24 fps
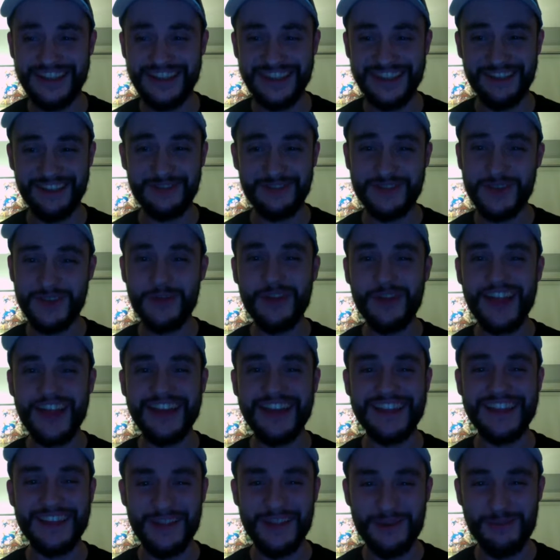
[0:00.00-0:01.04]
Like, I'm so
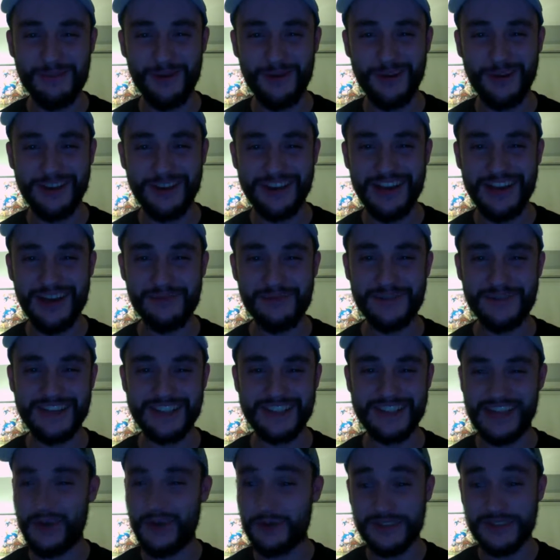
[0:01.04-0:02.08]
glad that you brought it up
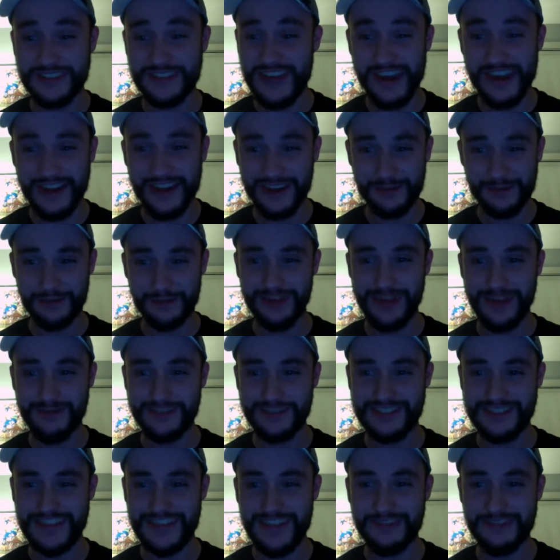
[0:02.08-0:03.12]
because I was not going to bring
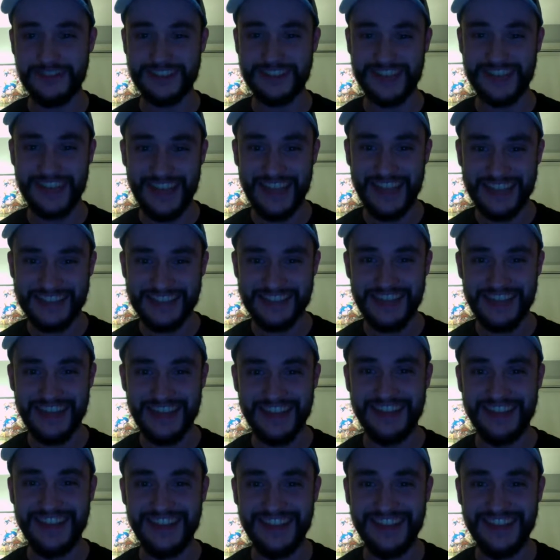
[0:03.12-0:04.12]
up his name because I can't say it.